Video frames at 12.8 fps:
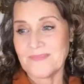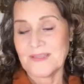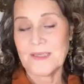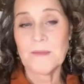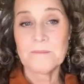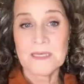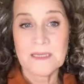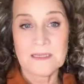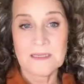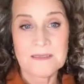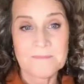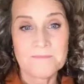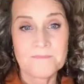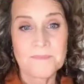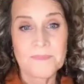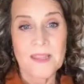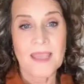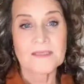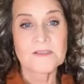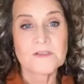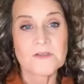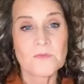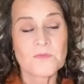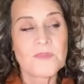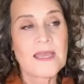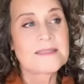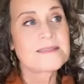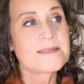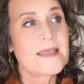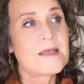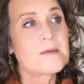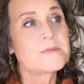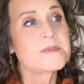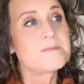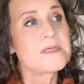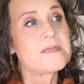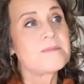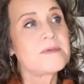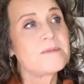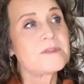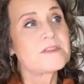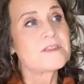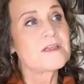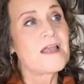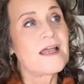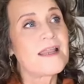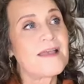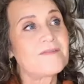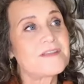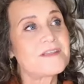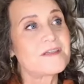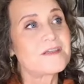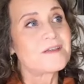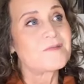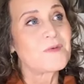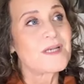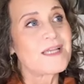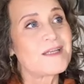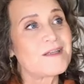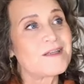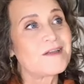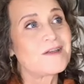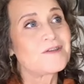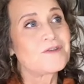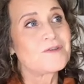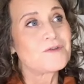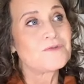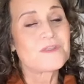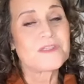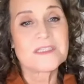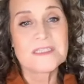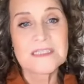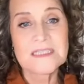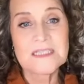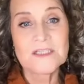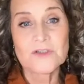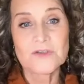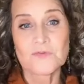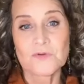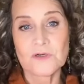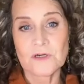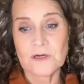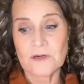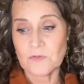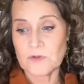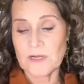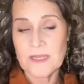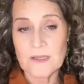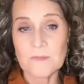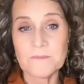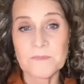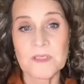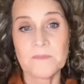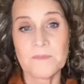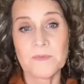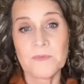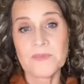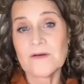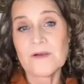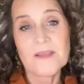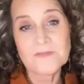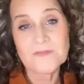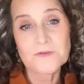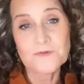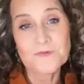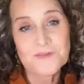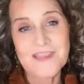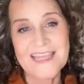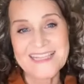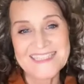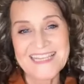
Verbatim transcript: committed. And so that's helped me to be able to not have to, when I do teach or help people, they don't have to do things